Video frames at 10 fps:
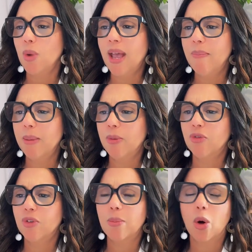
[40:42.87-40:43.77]
We have
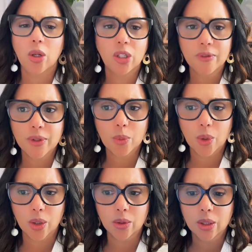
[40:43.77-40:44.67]
people from all over the
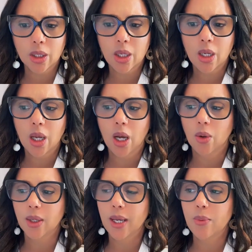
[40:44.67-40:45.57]
world.
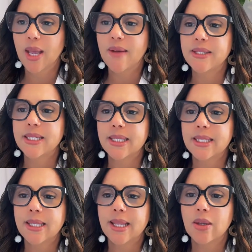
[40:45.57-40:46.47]
Okay. We have
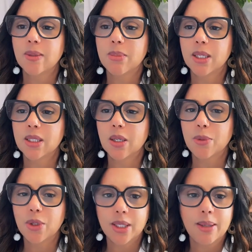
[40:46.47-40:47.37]
60,000 plus
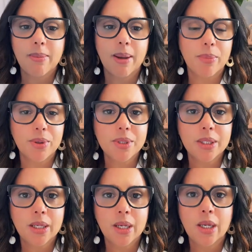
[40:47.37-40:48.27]
community
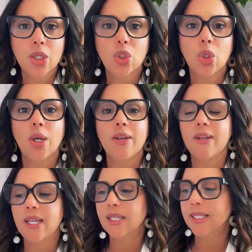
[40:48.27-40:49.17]
members. So
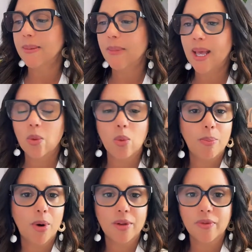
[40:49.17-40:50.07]
if it doesn't matter
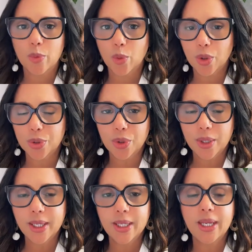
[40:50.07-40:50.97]
what part of the world
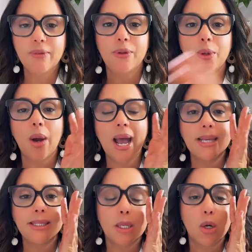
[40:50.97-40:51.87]
you're in, if you
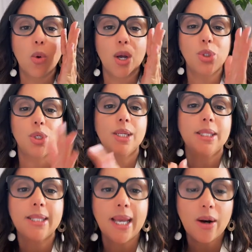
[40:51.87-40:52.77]
ask a question
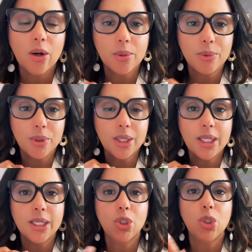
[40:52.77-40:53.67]
inside our
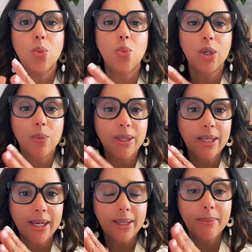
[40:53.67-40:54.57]
community, because you will be
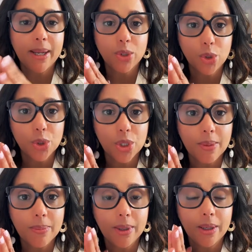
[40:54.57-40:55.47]
getting
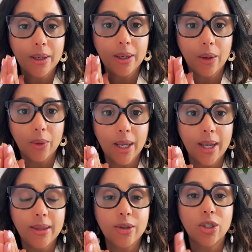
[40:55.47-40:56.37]
mentorship.
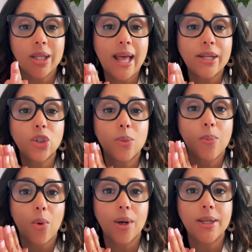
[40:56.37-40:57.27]
Okay. There's a lot of
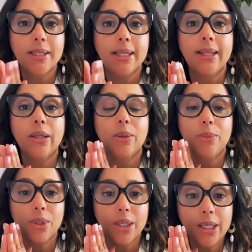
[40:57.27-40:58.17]
support inside the
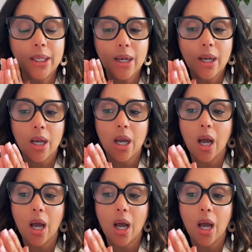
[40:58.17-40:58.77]
community.